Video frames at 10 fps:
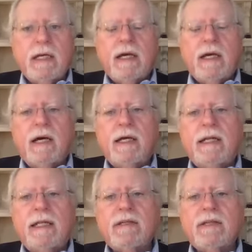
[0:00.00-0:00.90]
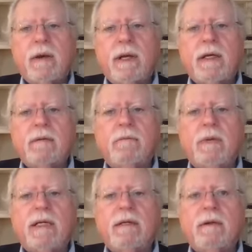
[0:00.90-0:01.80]
uh, in this area,
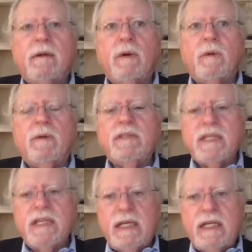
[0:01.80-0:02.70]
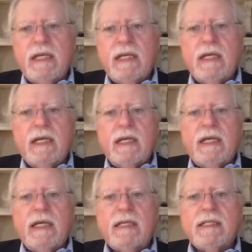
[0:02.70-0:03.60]
but uh, what we've seen
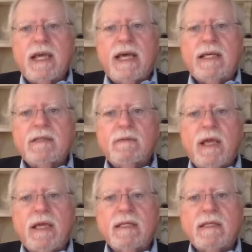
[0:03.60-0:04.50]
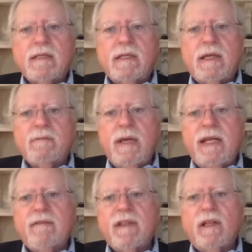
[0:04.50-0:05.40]
is that as as as
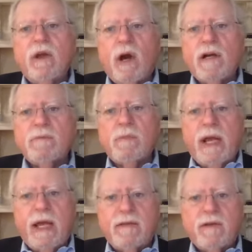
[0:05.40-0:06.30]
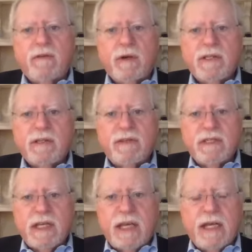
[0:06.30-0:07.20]
many of the large brands are very
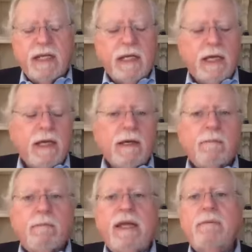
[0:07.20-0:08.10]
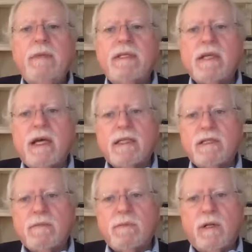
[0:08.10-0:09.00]
sophisticated, many mid-sized to
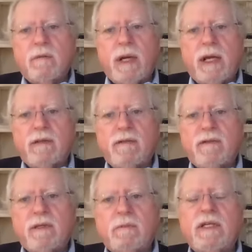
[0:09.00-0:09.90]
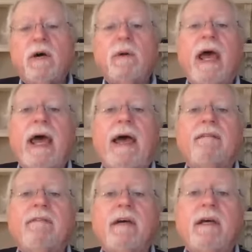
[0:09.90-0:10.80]
smaller brands simply don't have
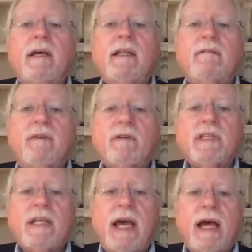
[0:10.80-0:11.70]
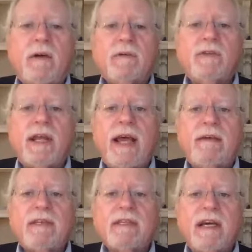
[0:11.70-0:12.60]
the folks in-house that have
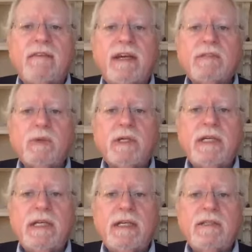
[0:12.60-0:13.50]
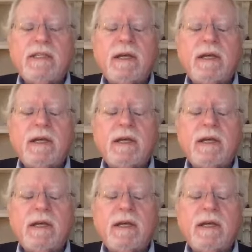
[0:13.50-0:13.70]
this kind of expertise